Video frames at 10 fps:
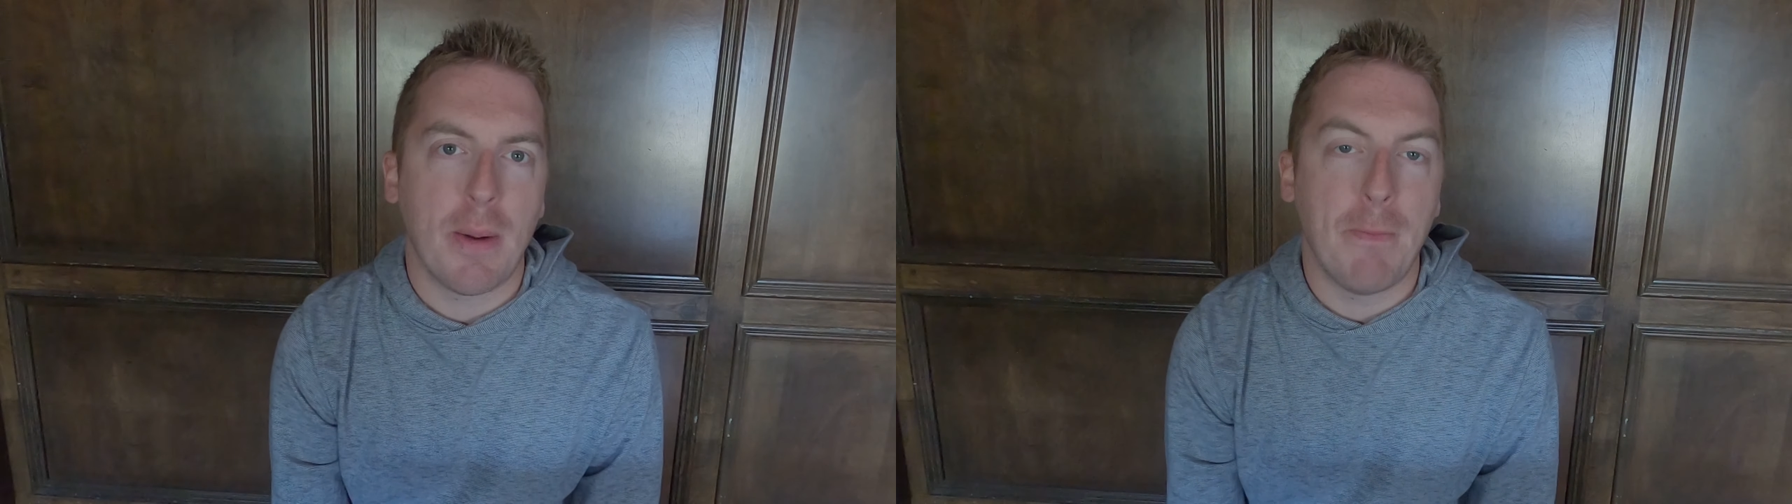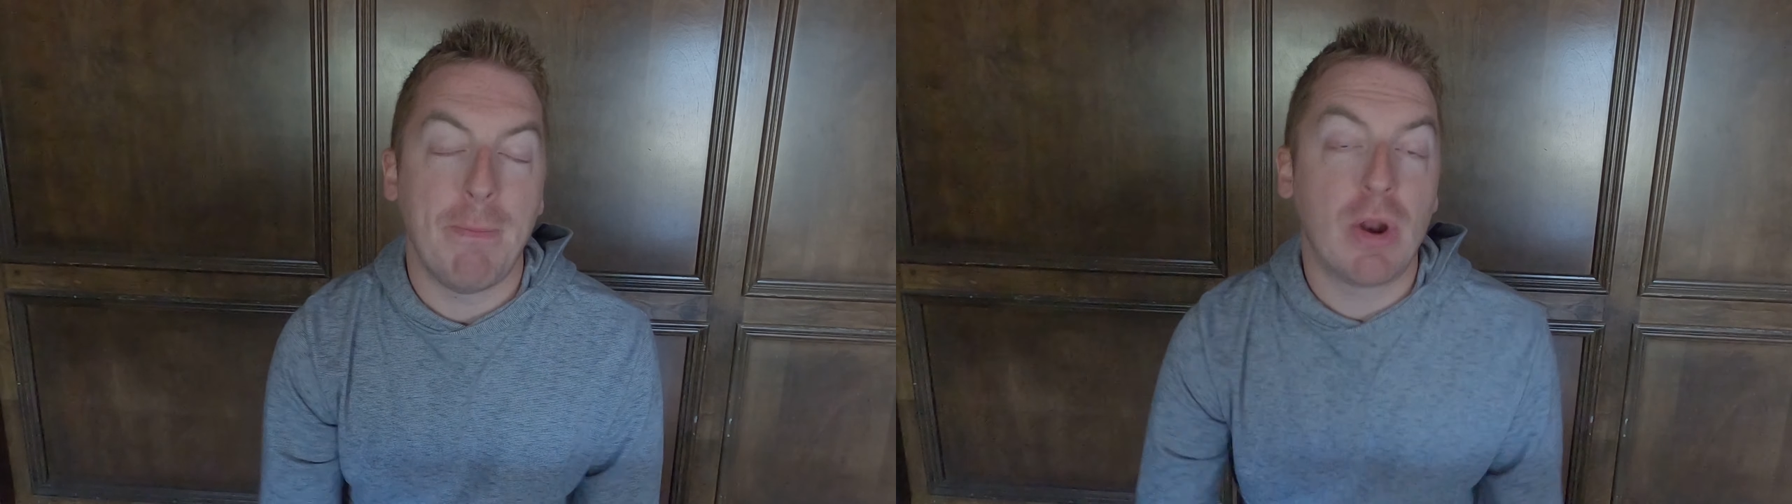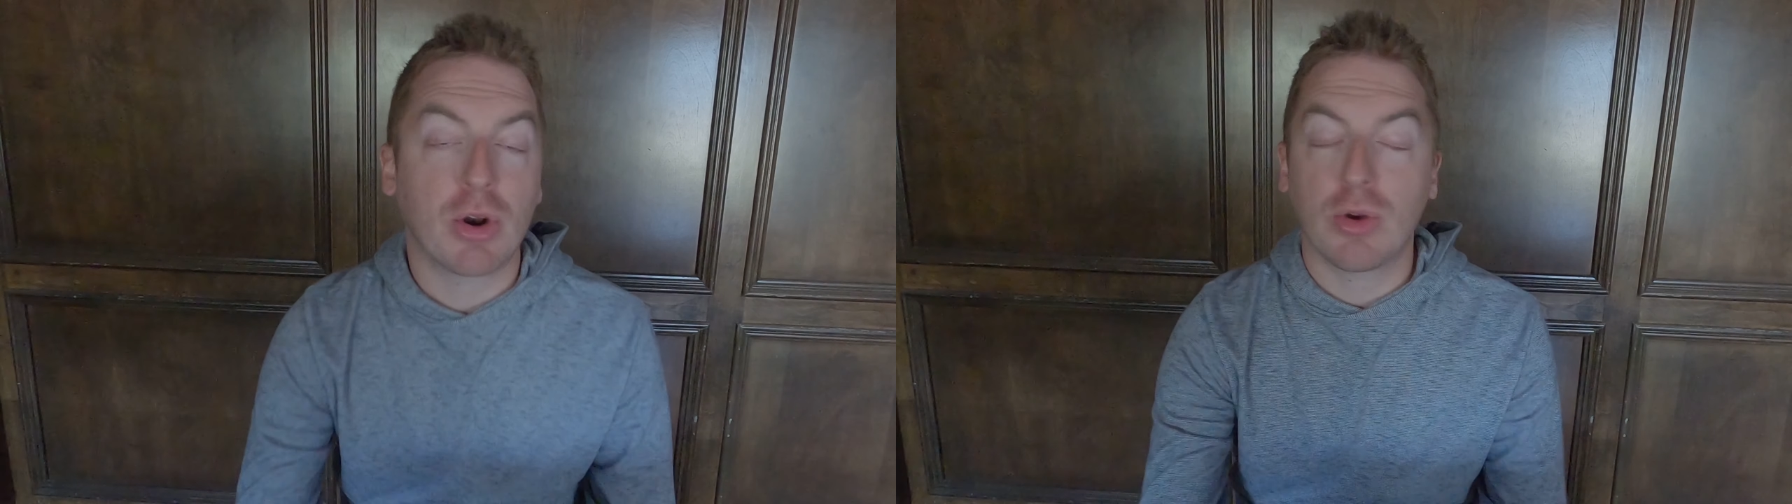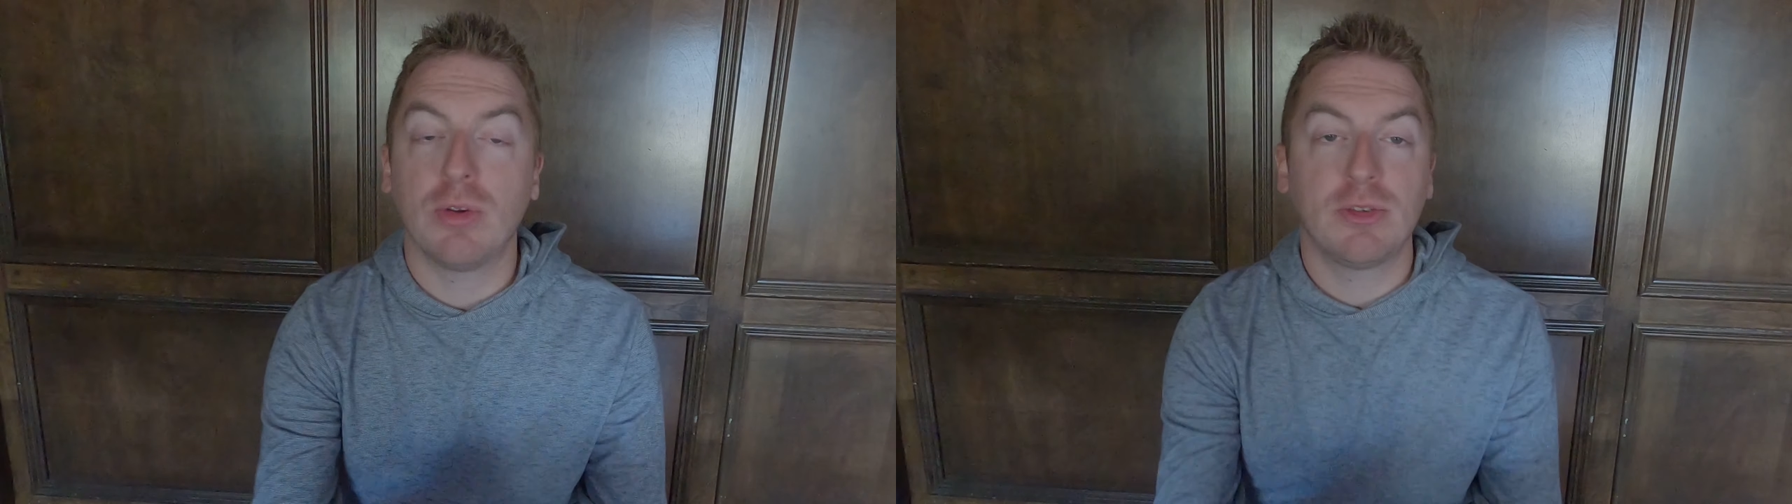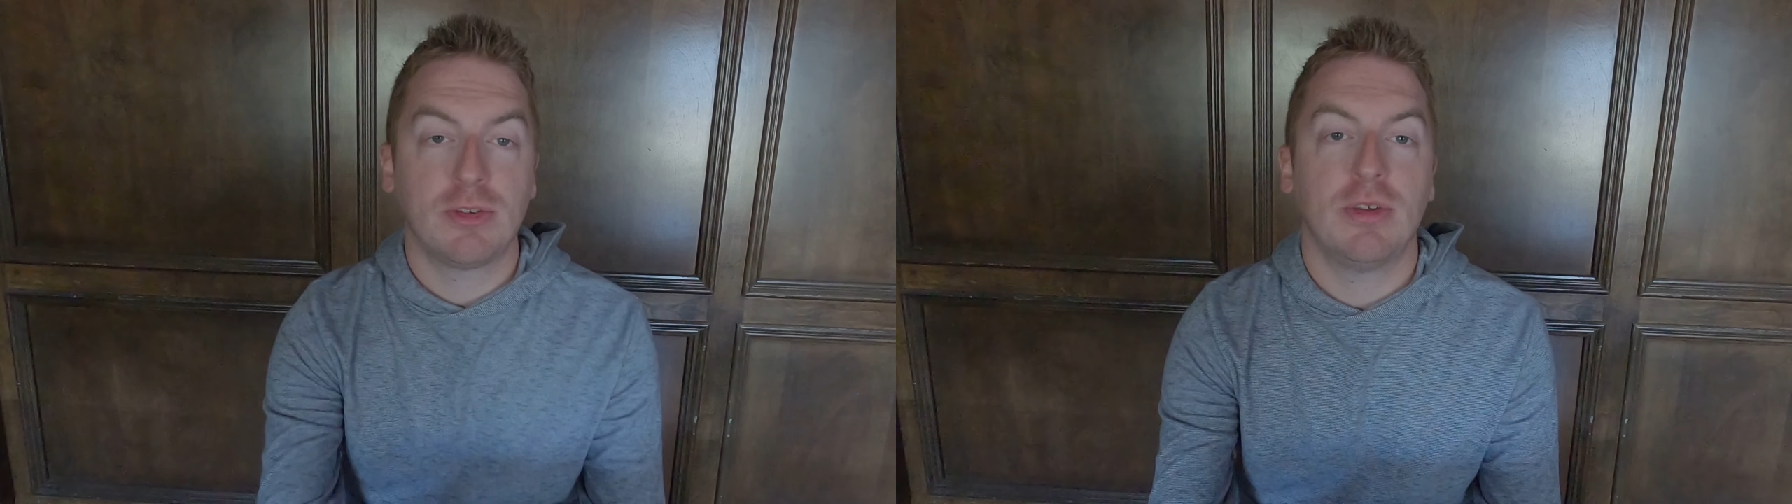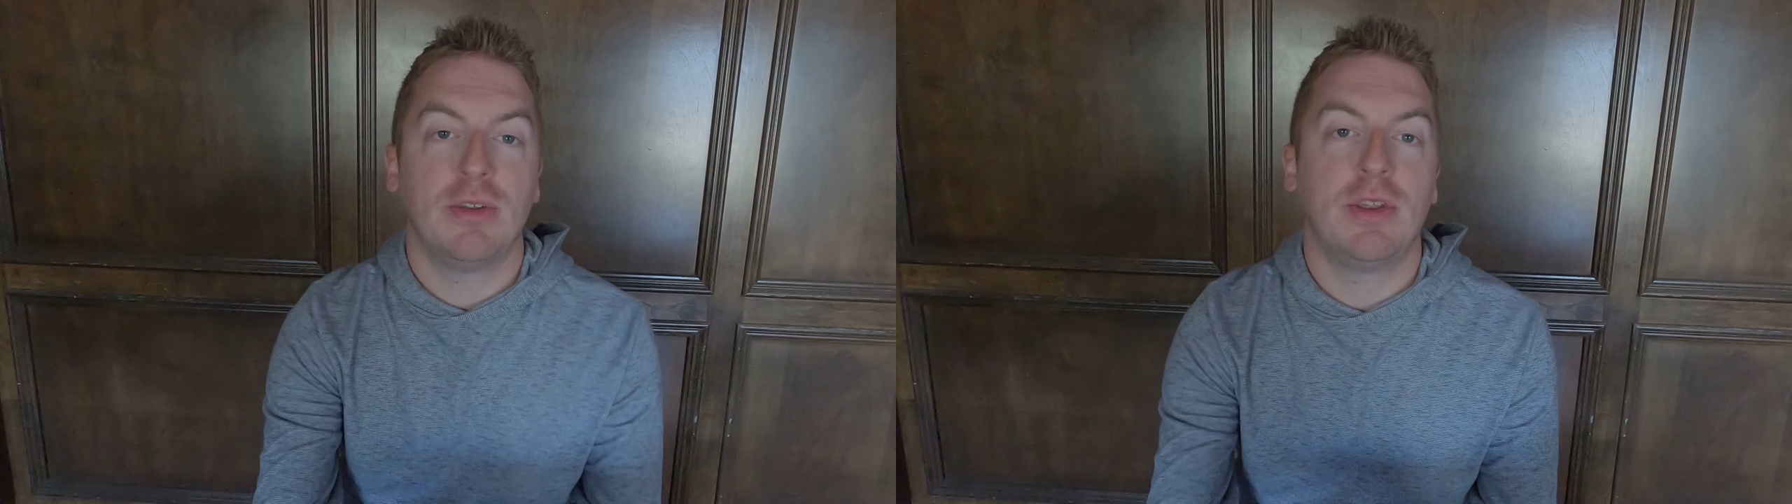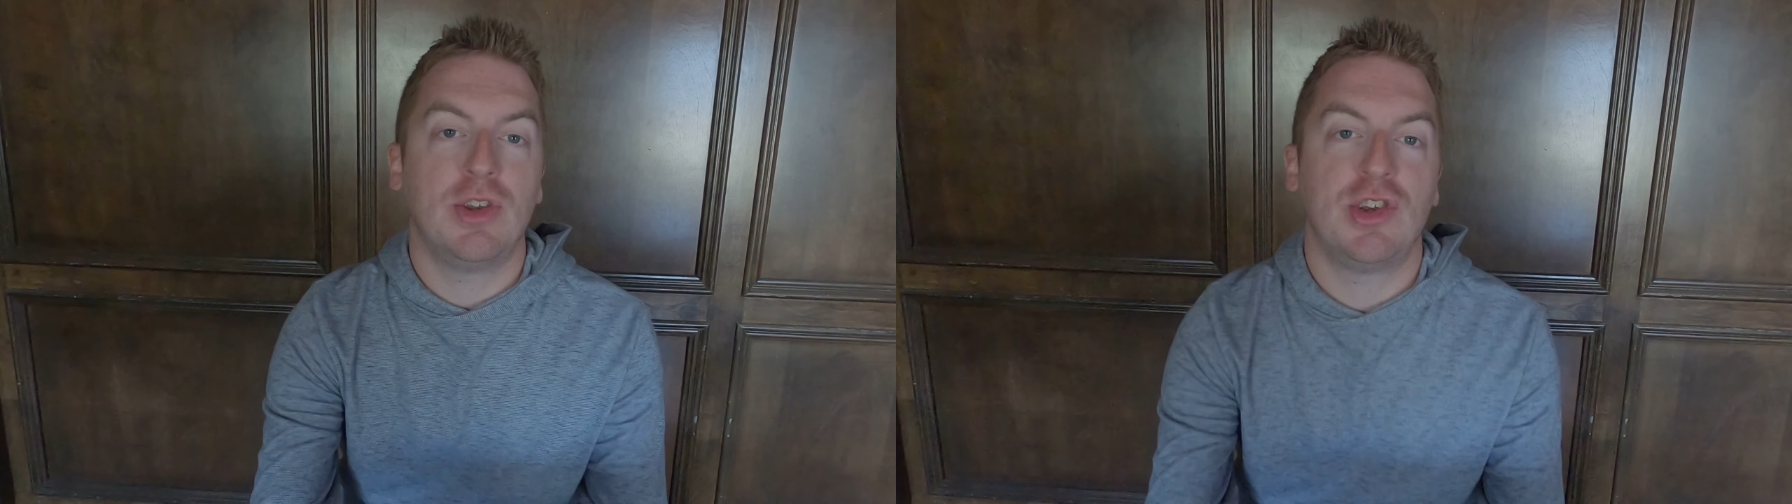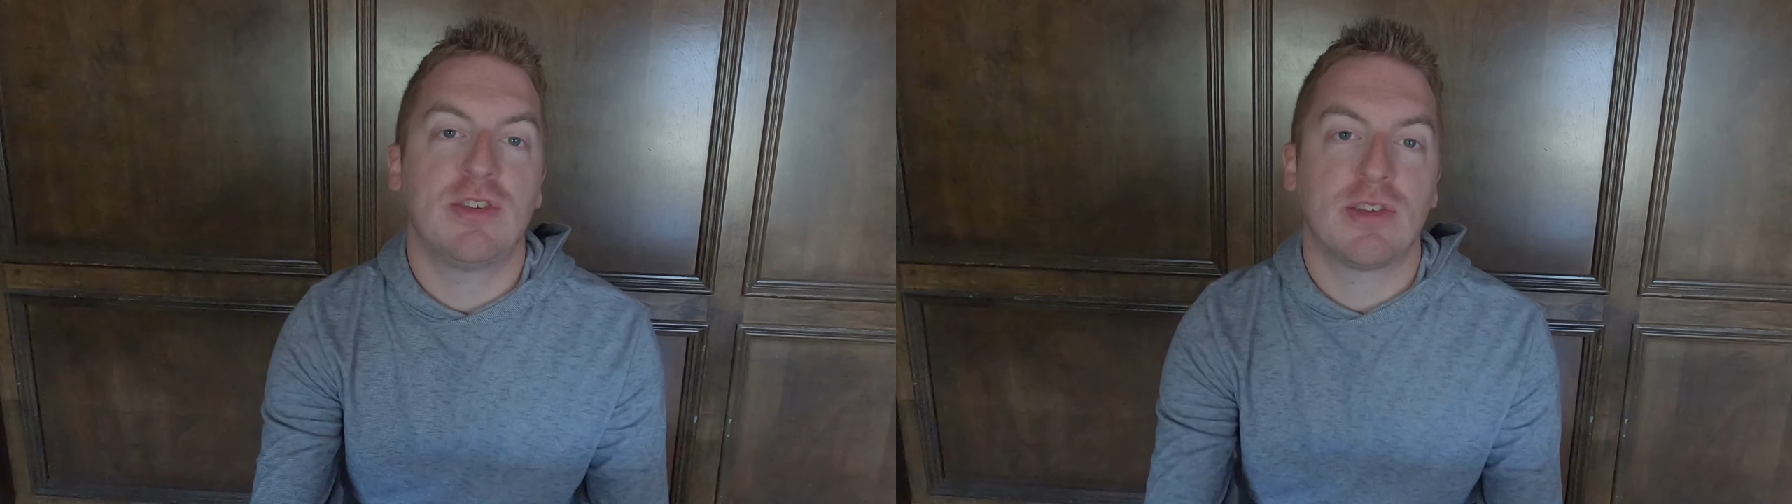miracles
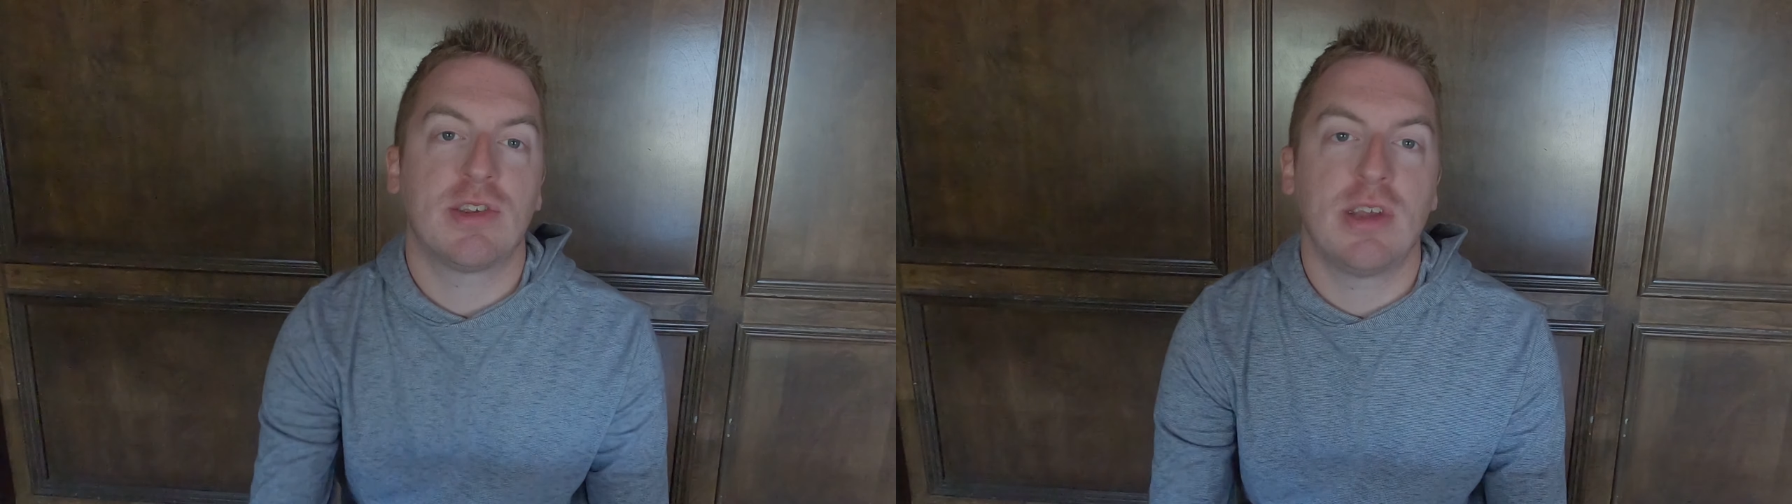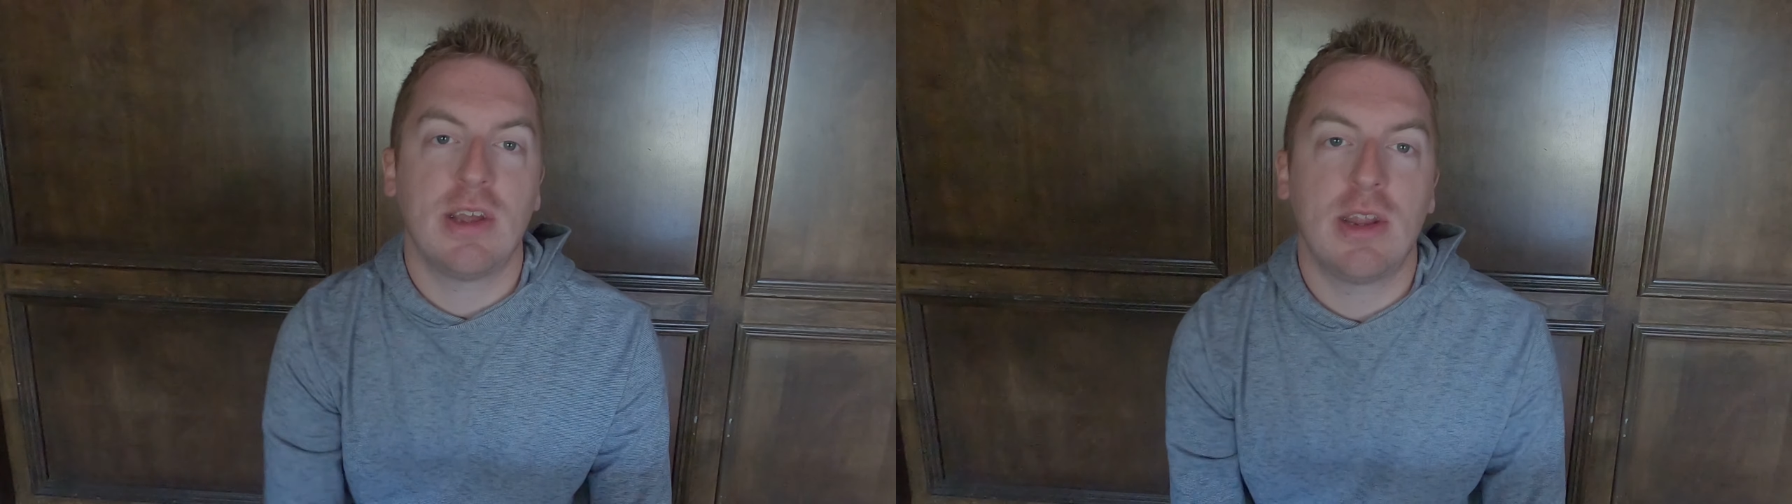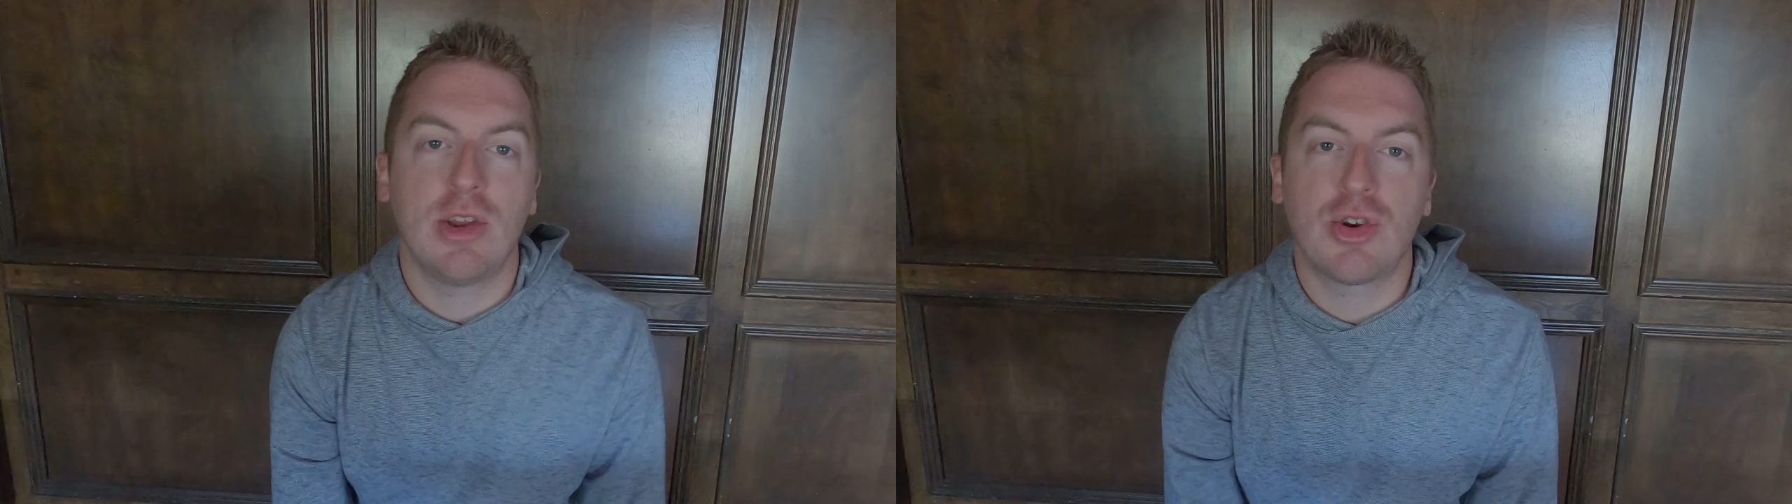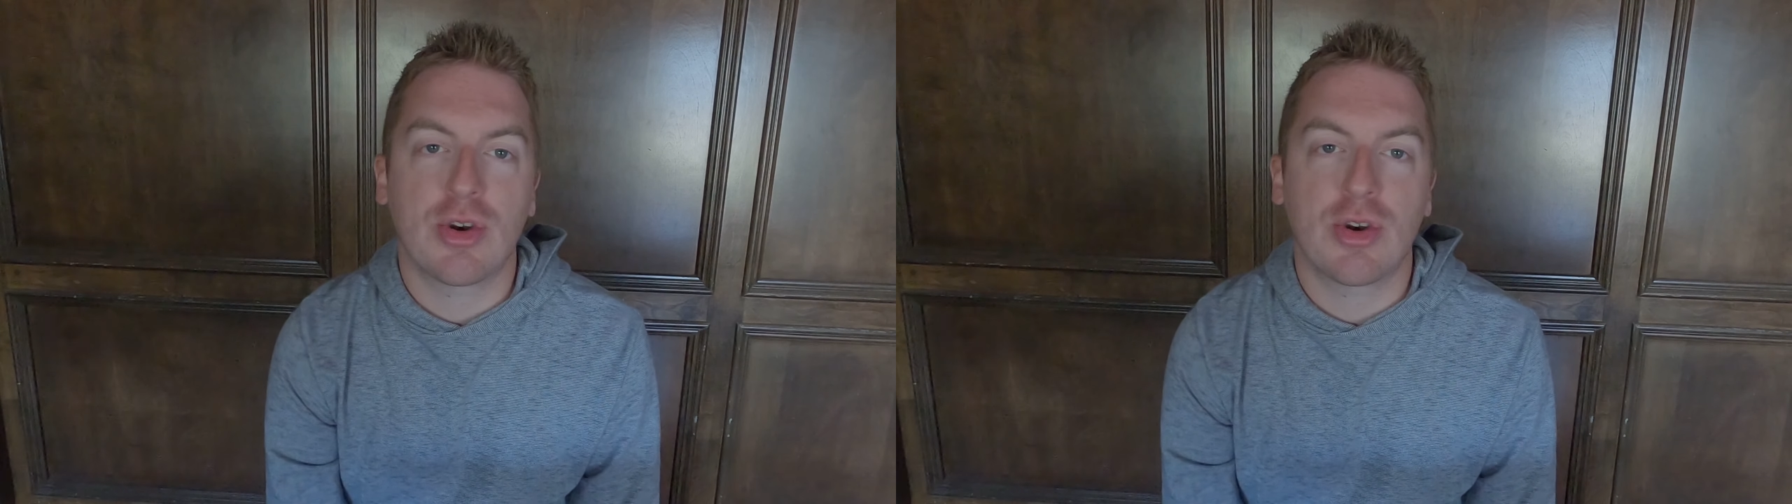that Jesus did